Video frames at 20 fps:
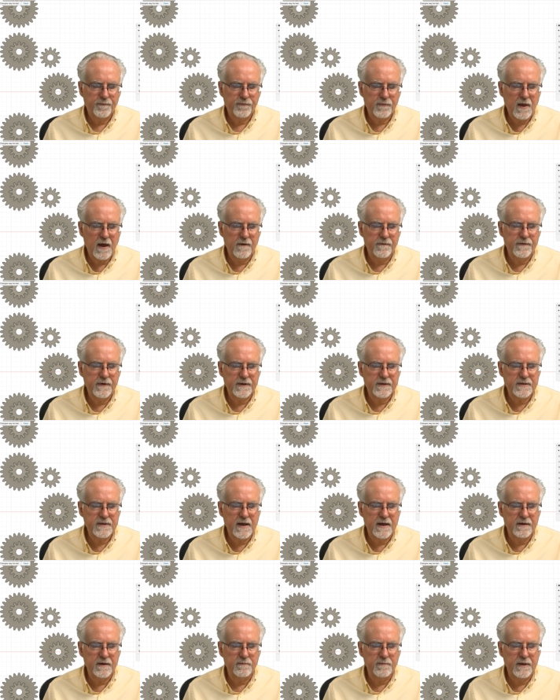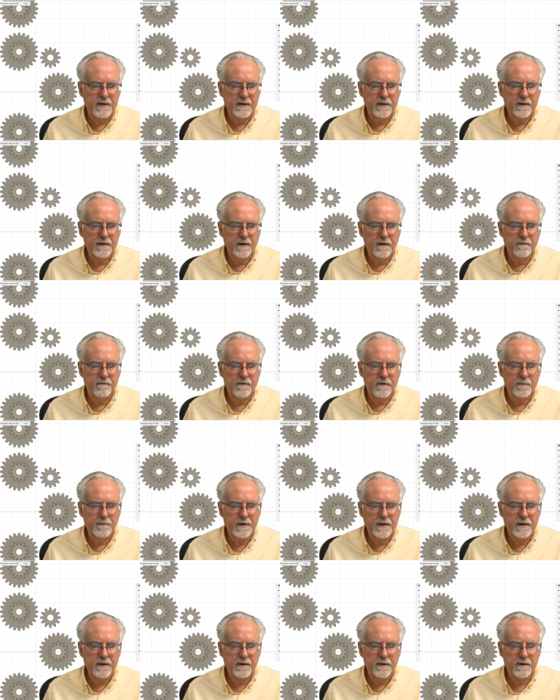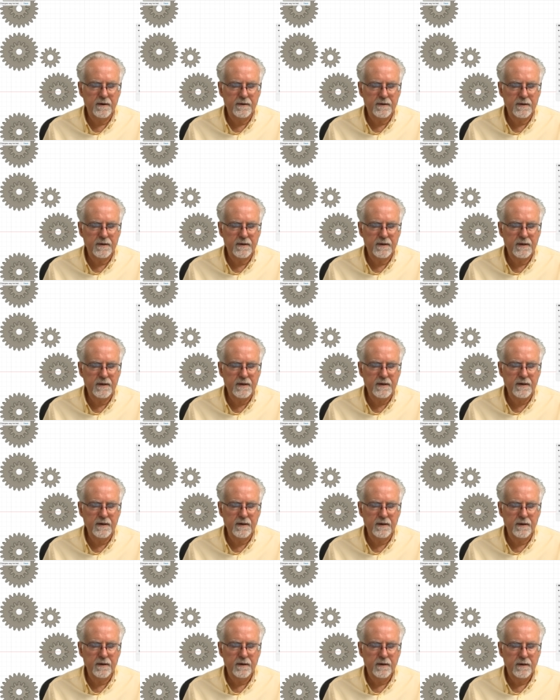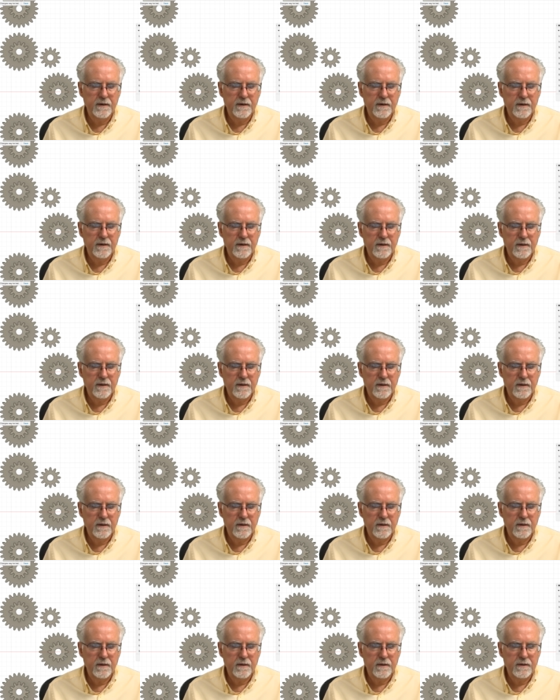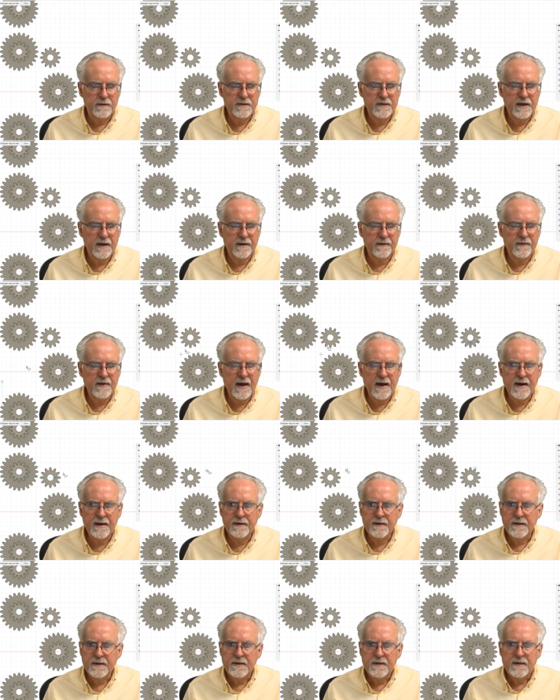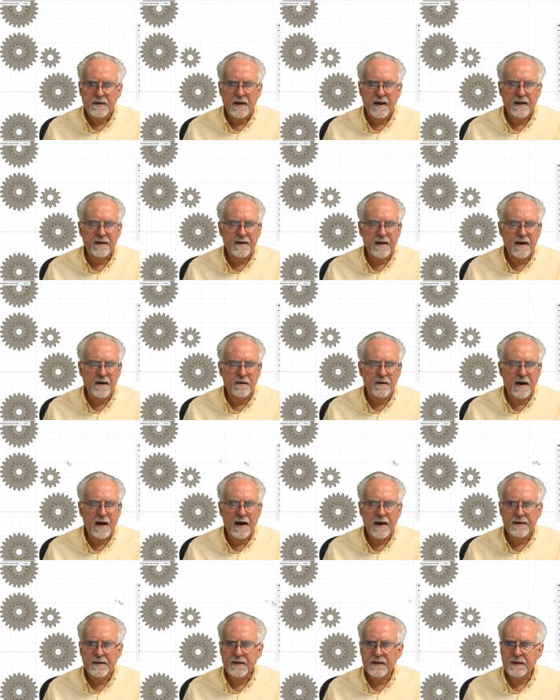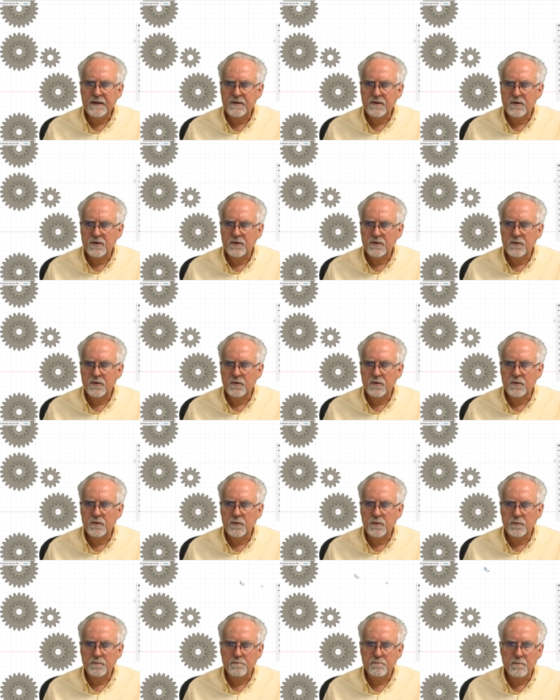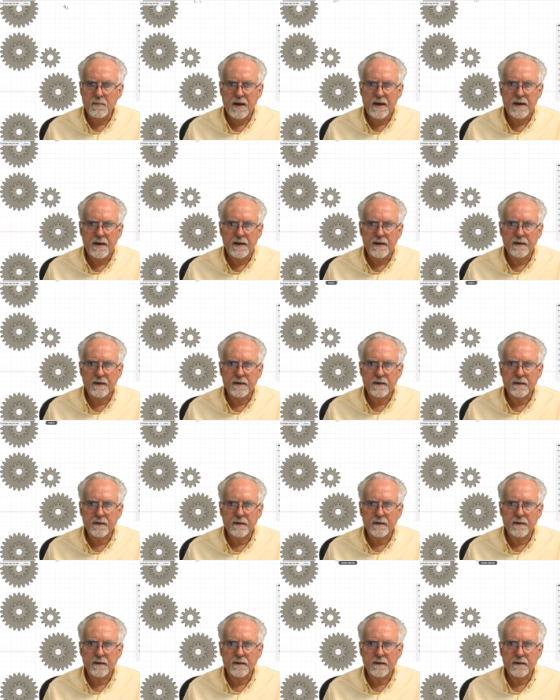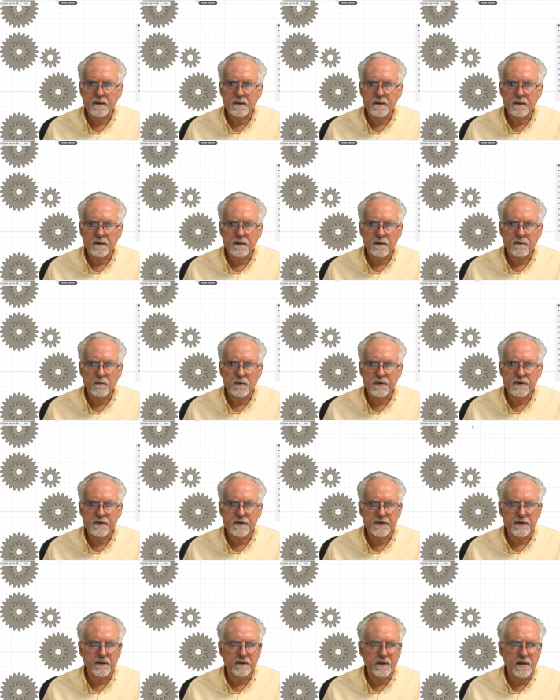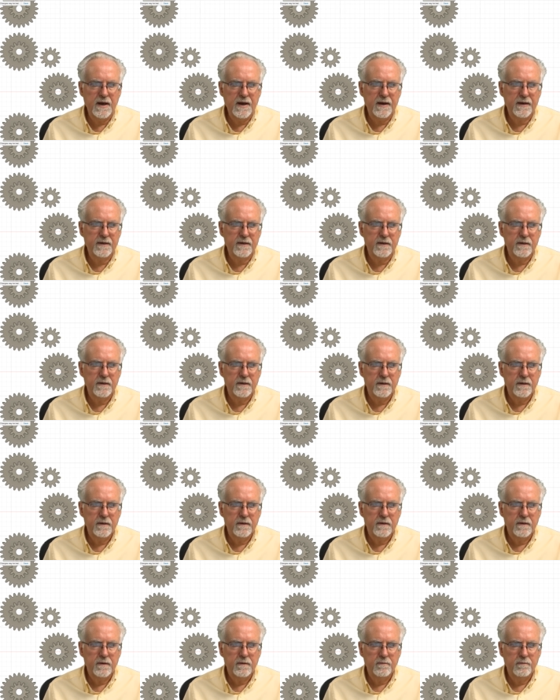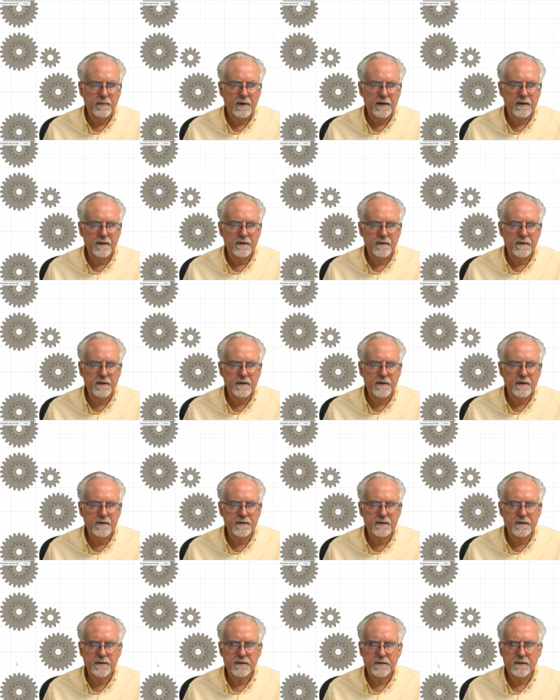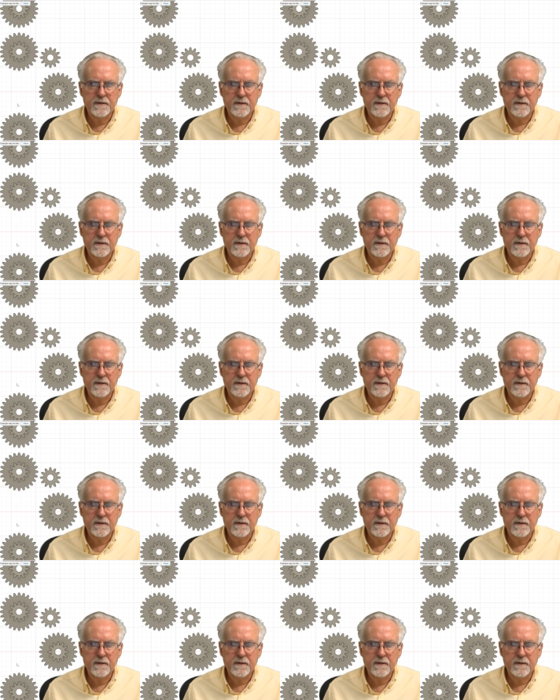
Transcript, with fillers: I'll fix that in a minute. Come from here to here check that and now I need to make with select make this